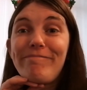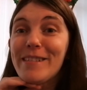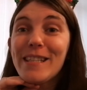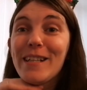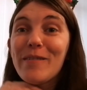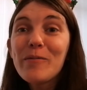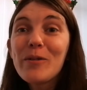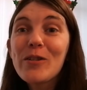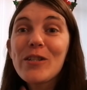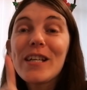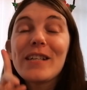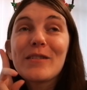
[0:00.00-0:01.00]
Still haven't
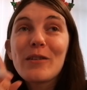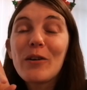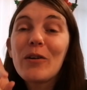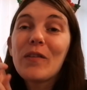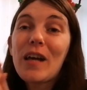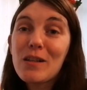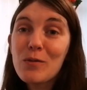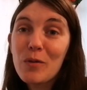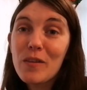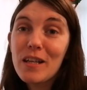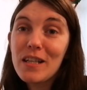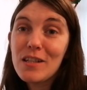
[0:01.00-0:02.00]
watched it, so that's
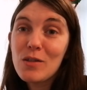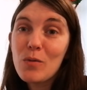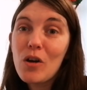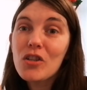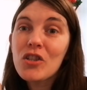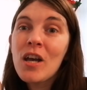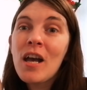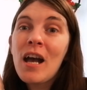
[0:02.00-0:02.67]
one that I need to watch.